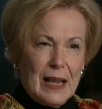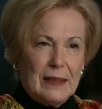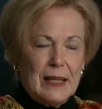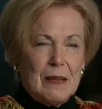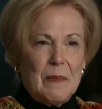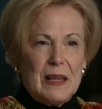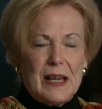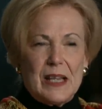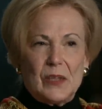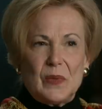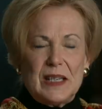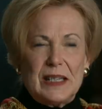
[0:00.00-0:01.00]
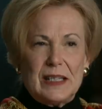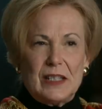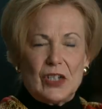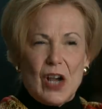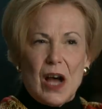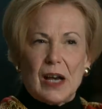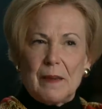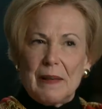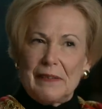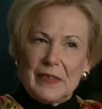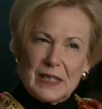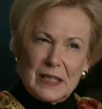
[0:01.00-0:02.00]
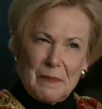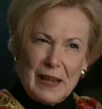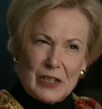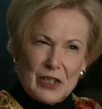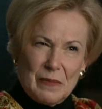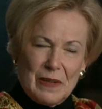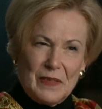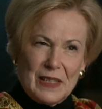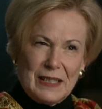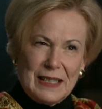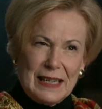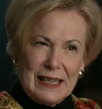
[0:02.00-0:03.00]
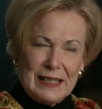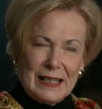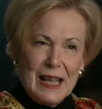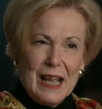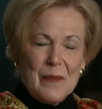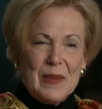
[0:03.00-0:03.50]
I think because we didn't talk about the spectrum of disease,